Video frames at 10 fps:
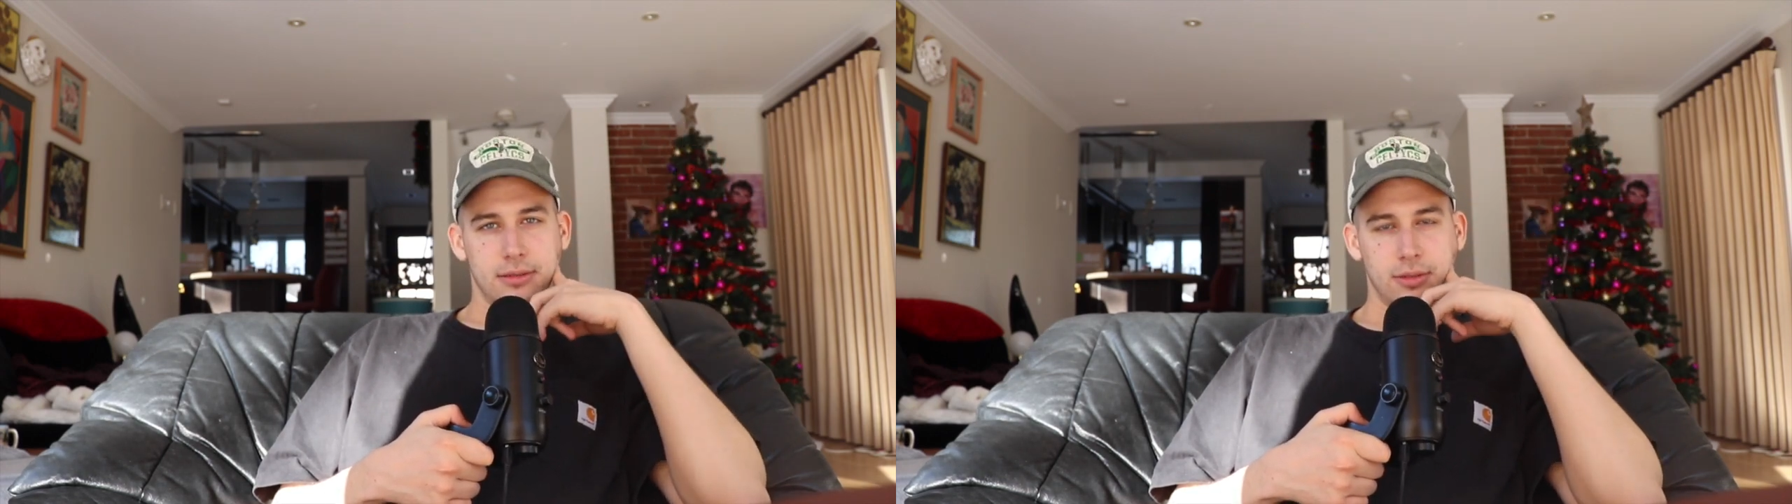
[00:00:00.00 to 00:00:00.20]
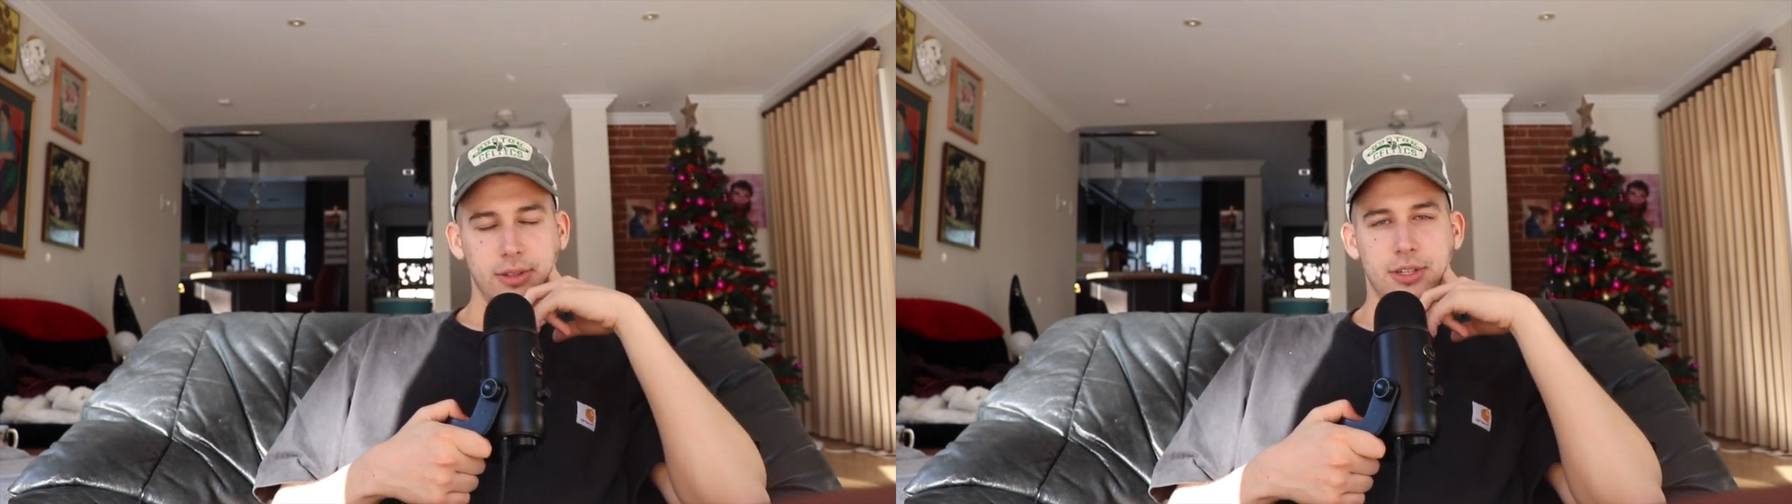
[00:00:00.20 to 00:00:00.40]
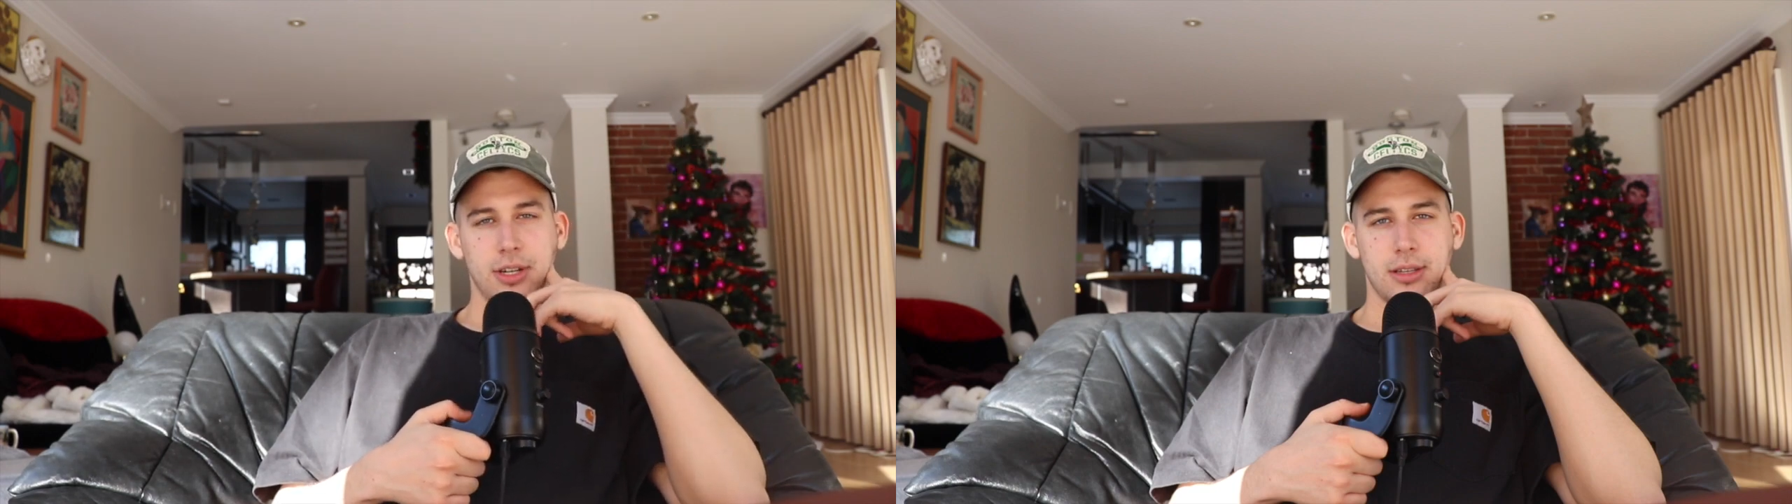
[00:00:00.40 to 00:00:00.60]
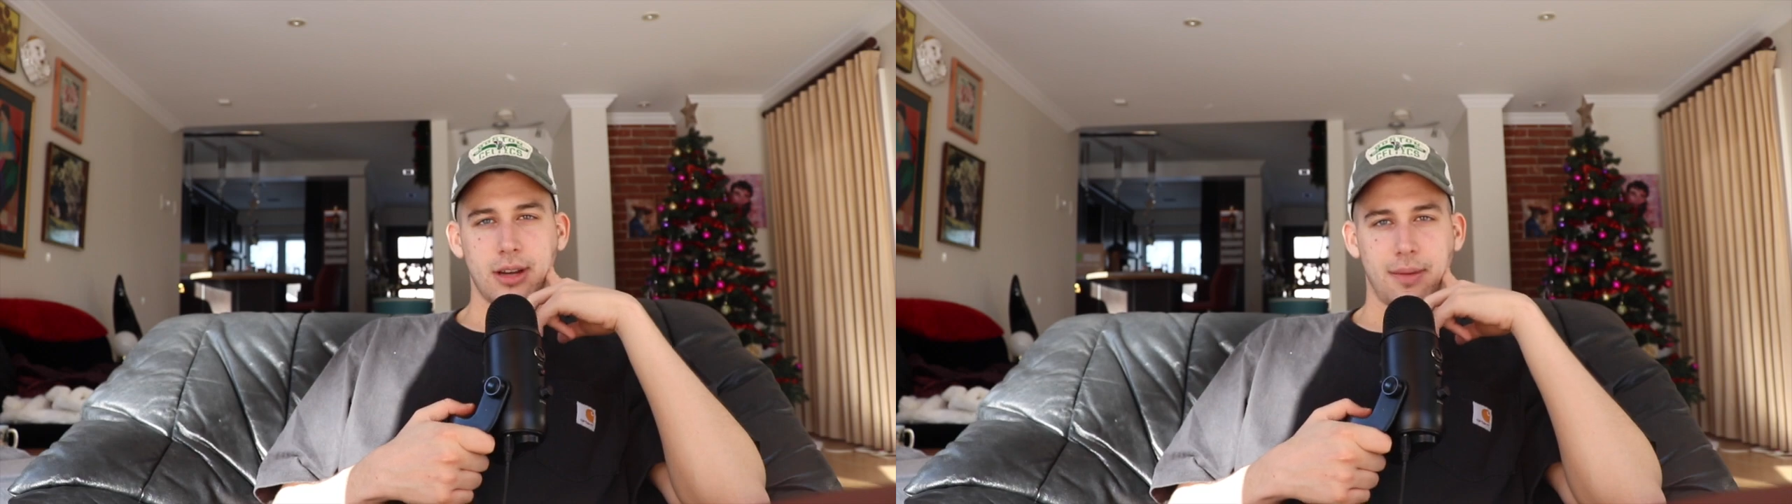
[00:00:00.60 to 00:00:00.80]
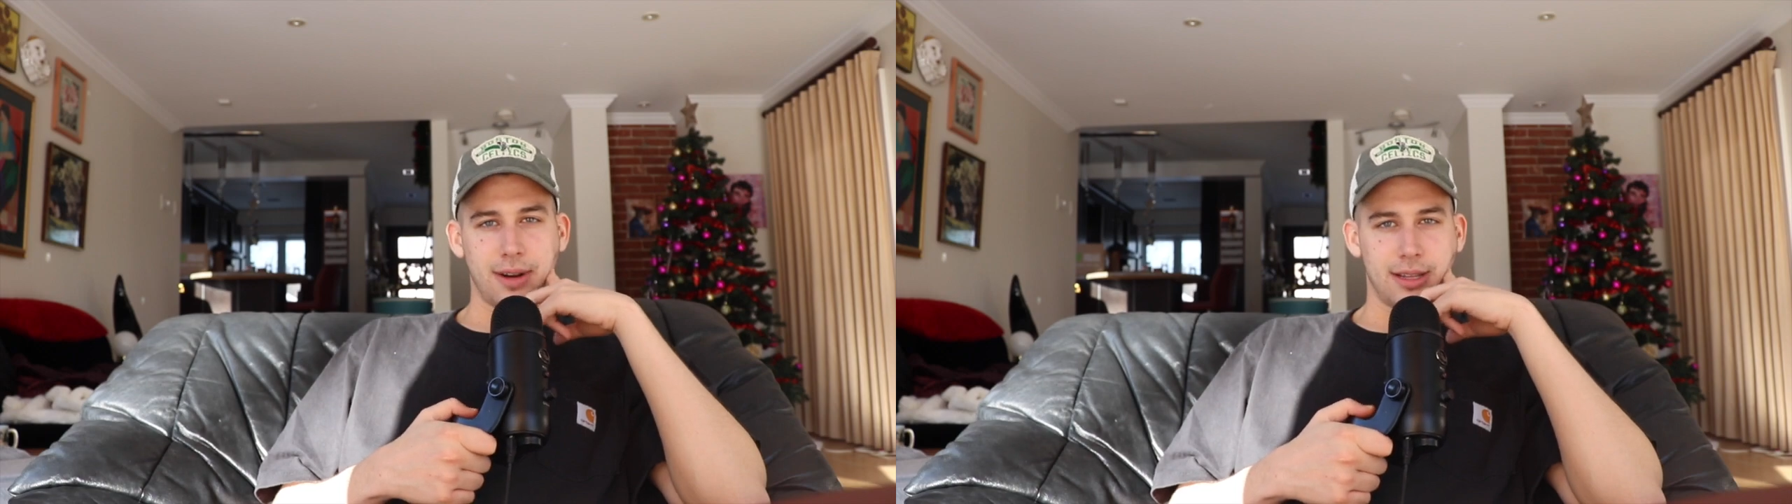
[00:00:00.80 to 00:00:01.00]
Holy shit,
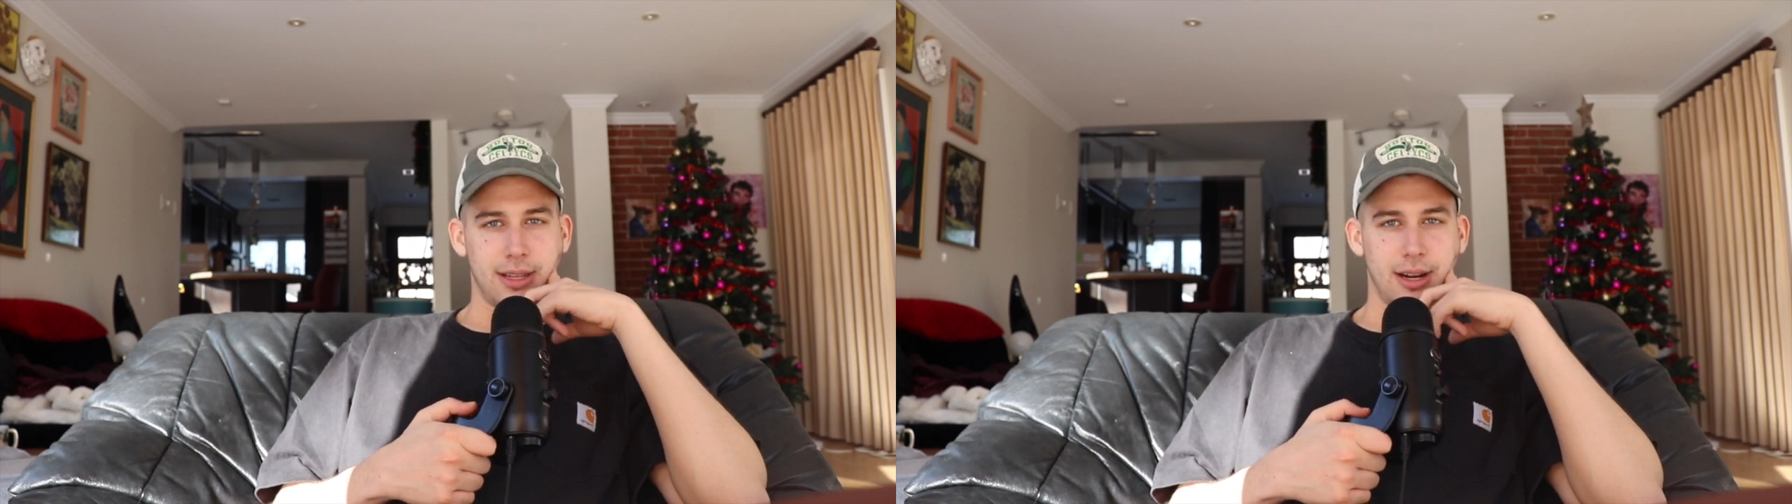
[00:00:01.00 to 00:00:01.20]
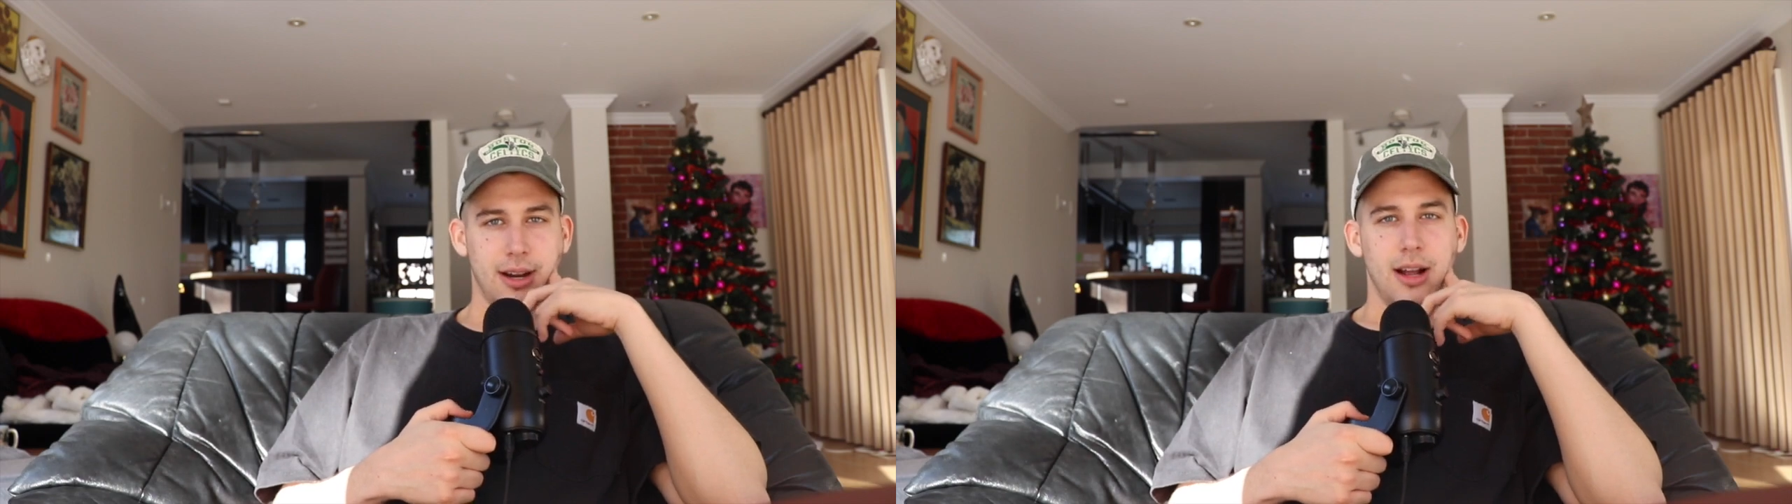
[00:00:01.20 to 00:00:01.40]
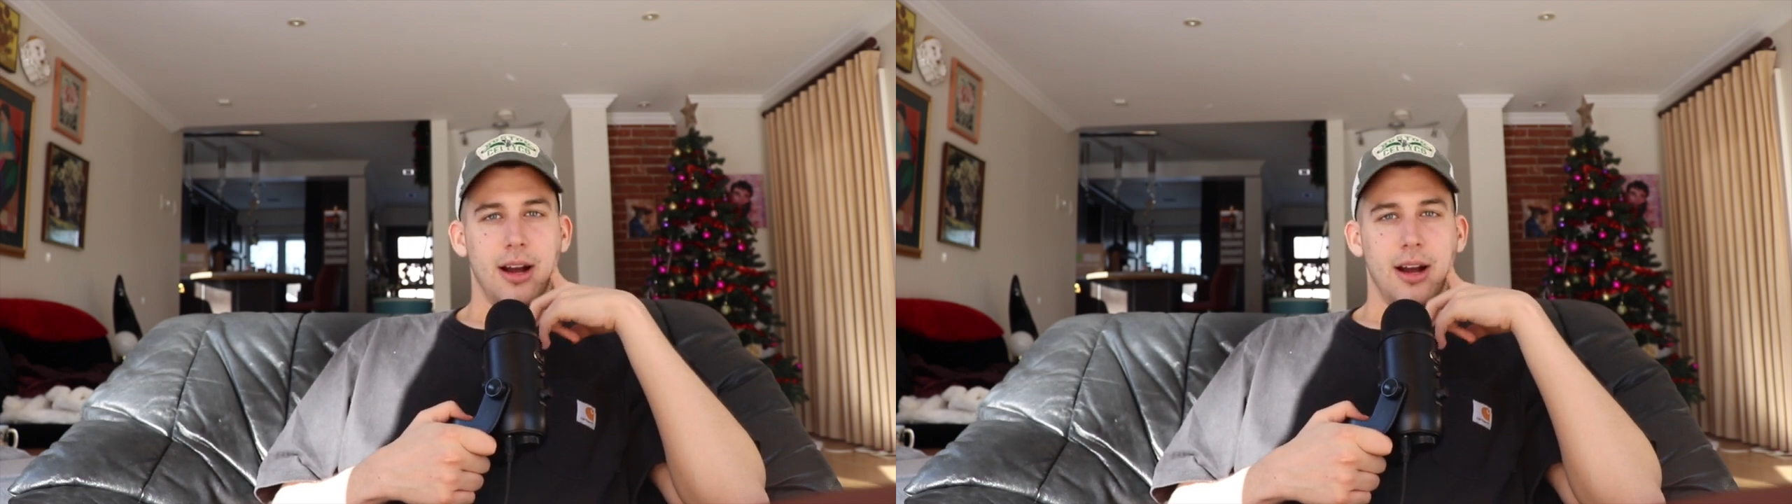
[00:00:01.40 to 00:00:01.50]
stop right there.